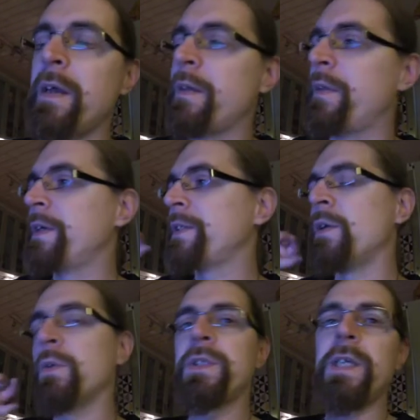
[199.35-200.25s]
there is
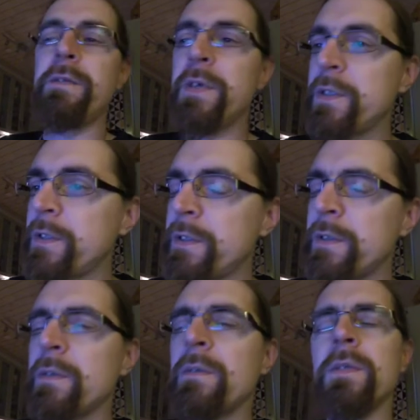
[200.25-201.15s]
no
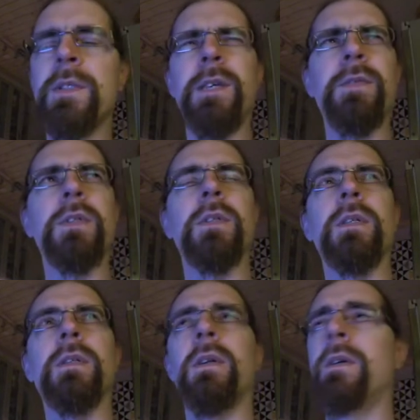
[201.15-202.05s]

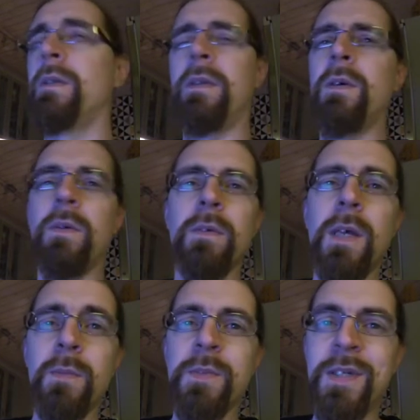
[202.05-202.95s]
7-cylinder. No,
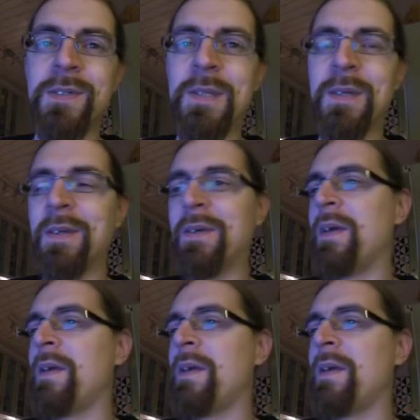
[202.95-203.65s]
I'm just kidding.